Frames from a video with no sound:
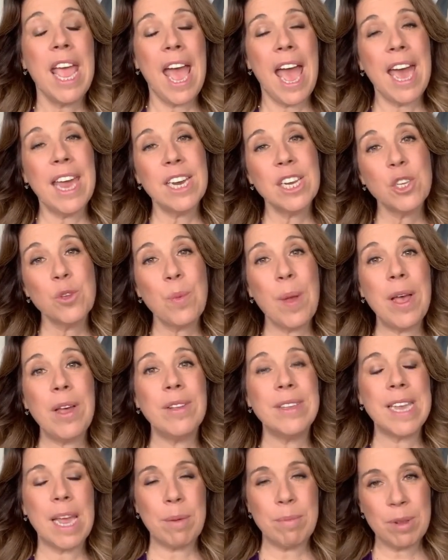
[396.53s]
And as
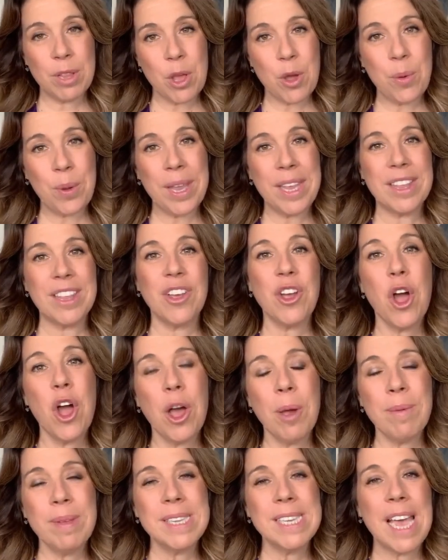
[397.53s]
well, down below in the
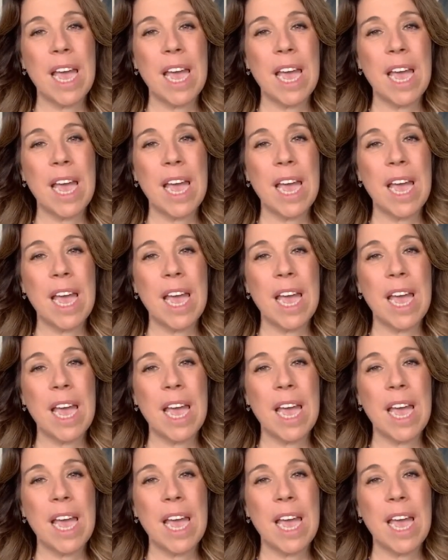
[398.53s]
comments,